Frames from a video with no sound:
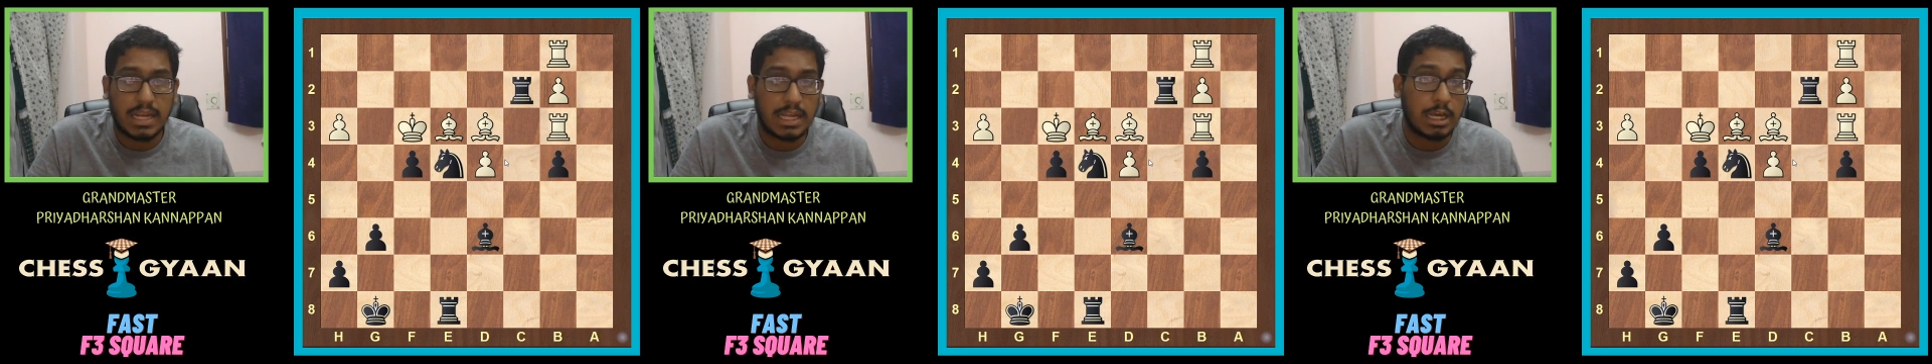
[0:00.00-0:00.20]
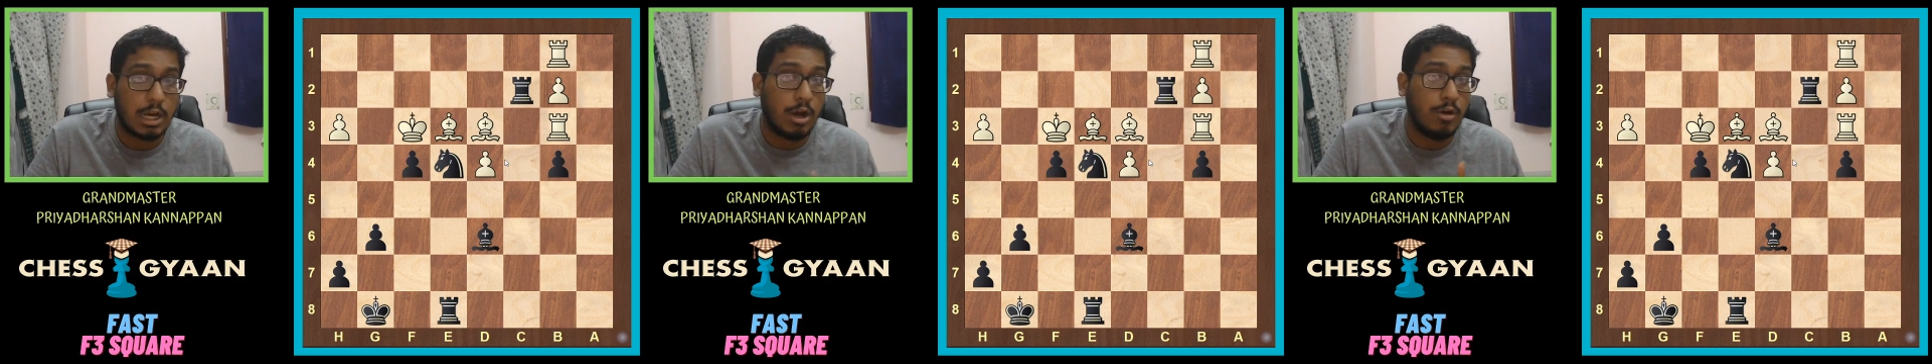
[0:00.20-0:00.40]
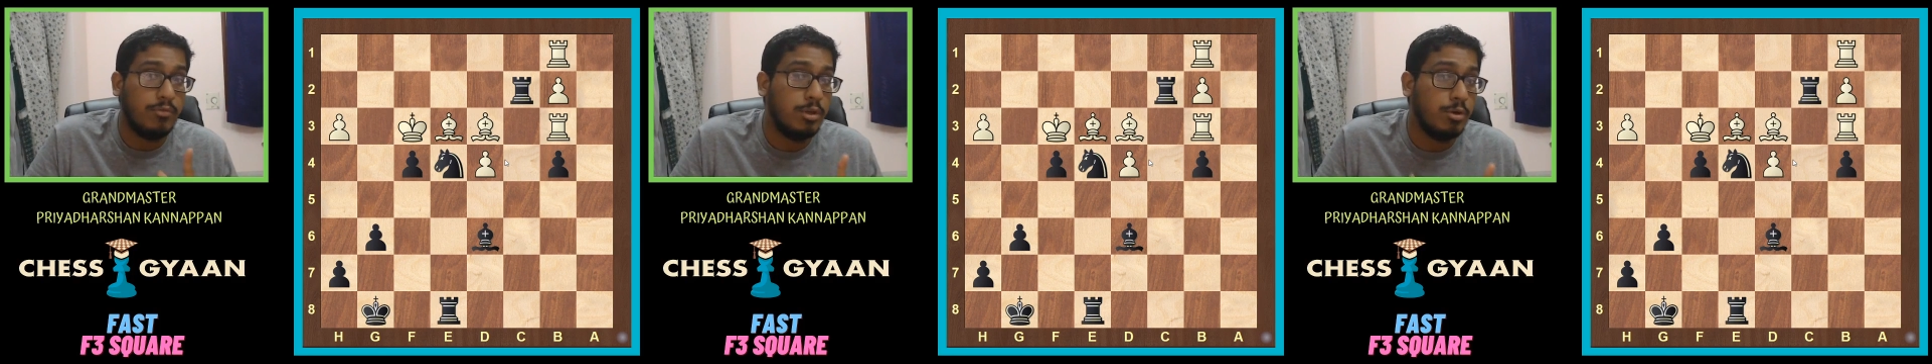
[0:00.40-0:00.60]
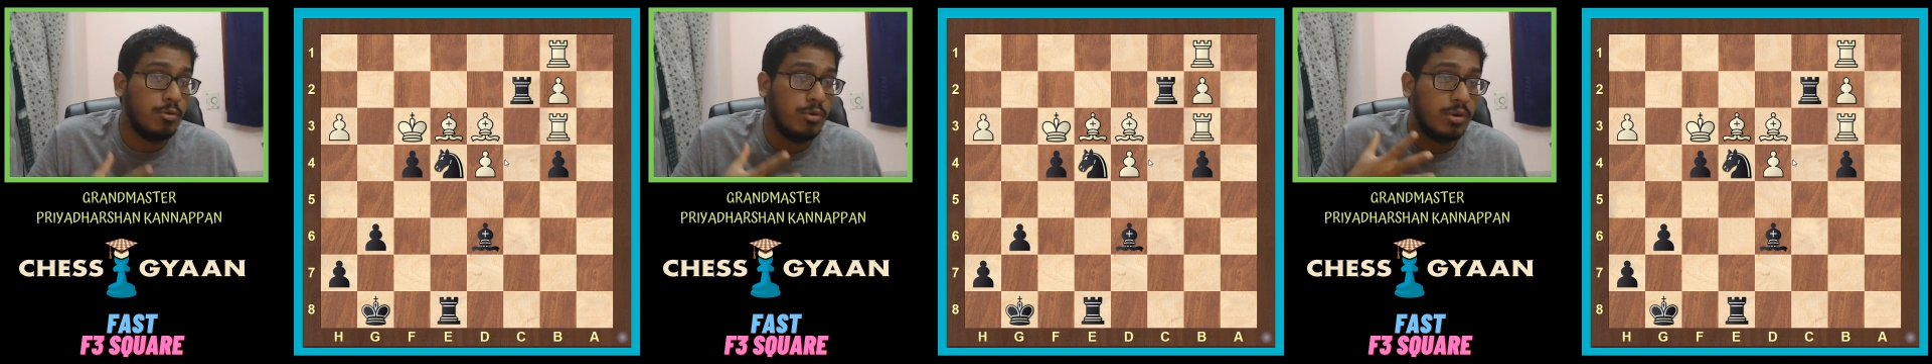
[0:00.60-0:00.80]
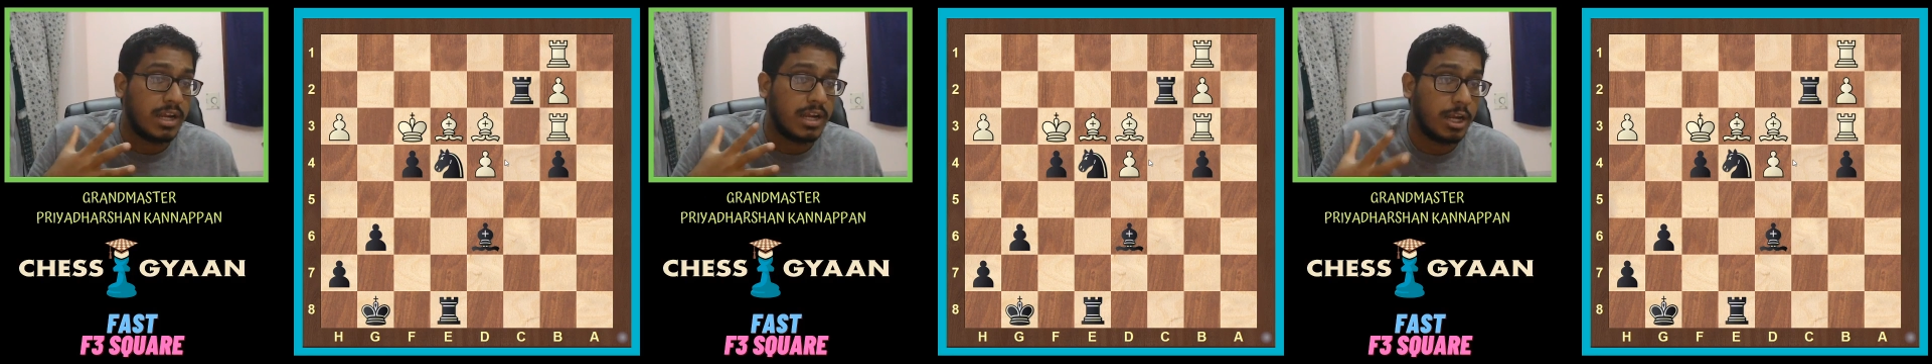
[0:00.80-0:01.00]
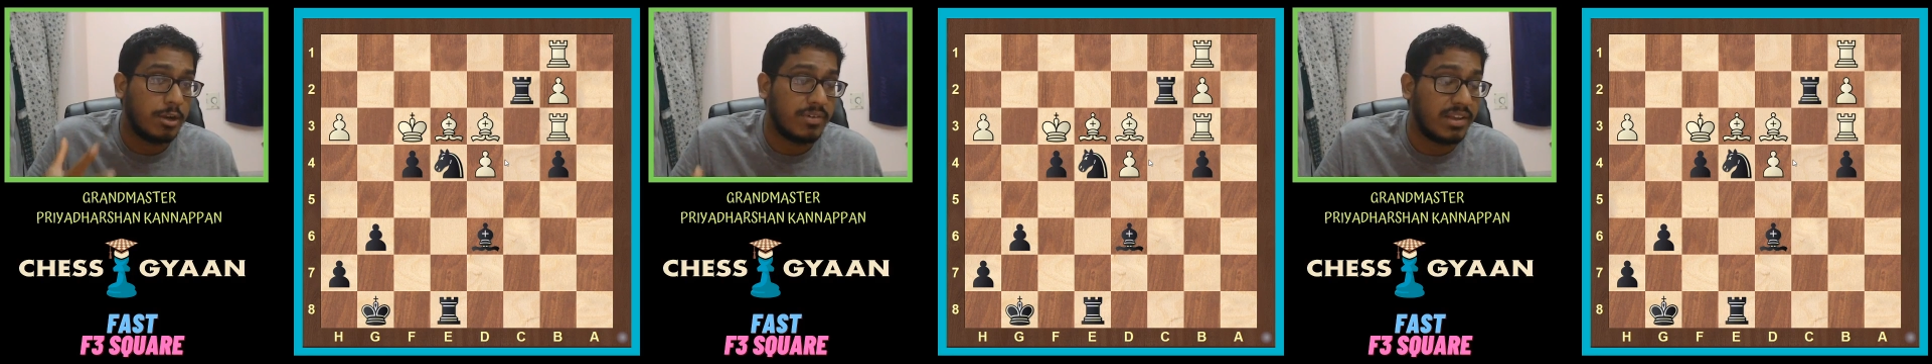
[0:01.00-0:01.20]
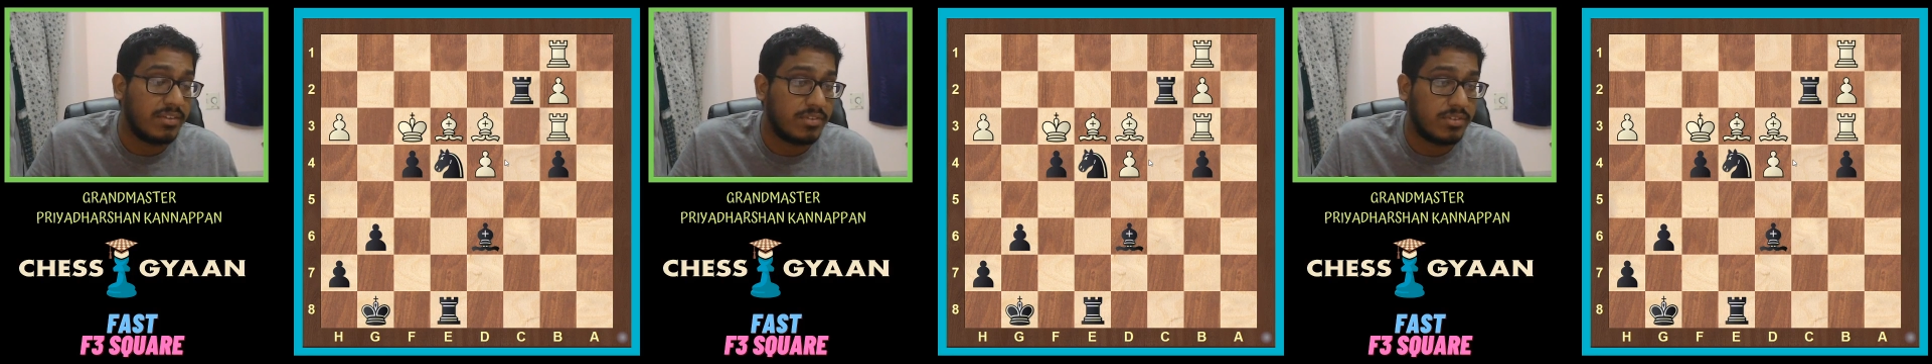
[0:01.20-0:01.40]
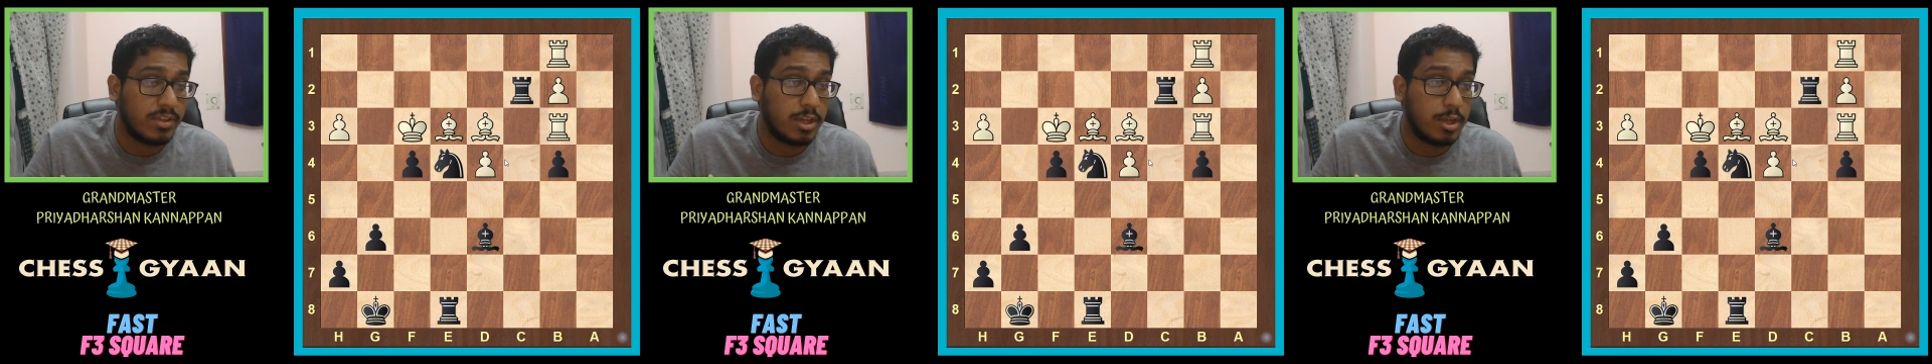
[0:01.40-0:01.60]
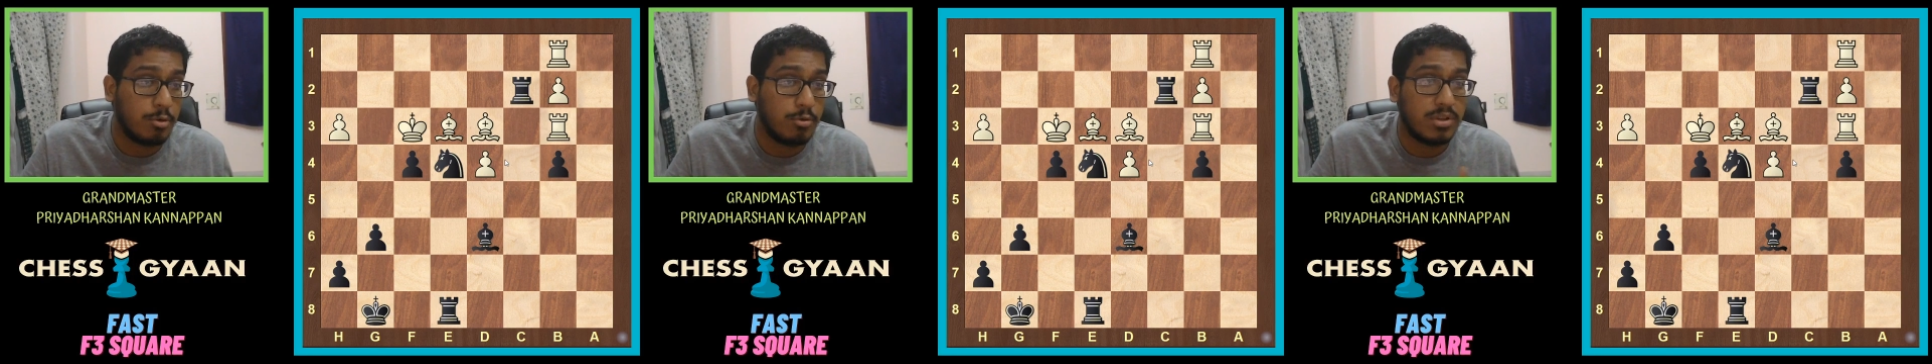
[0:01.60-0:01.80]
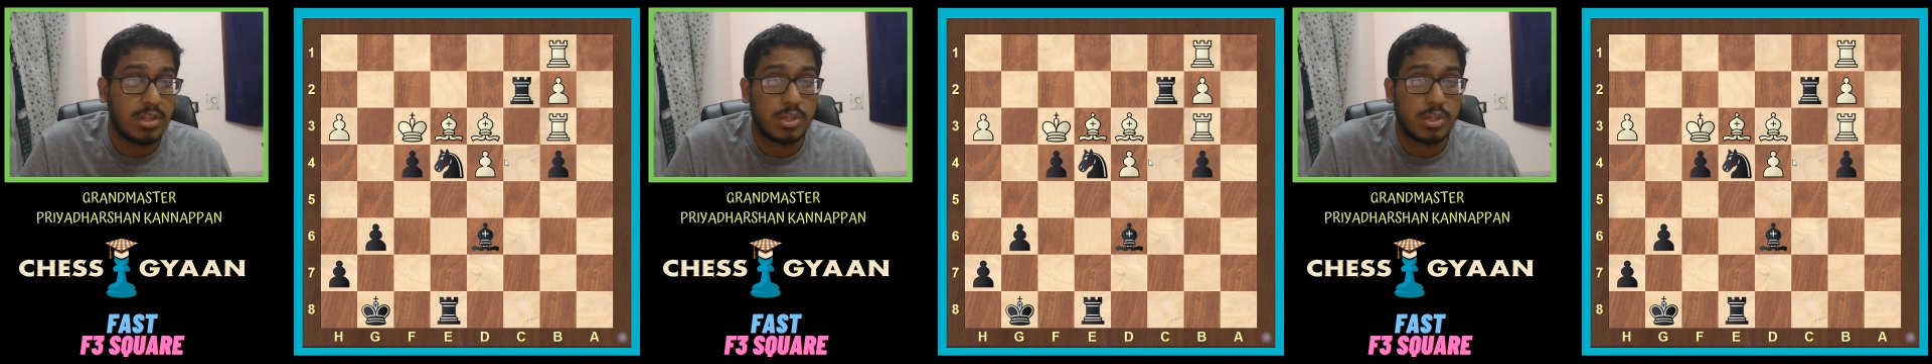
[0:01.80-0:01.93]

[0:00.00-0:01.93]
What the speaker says: like how you would kind of execute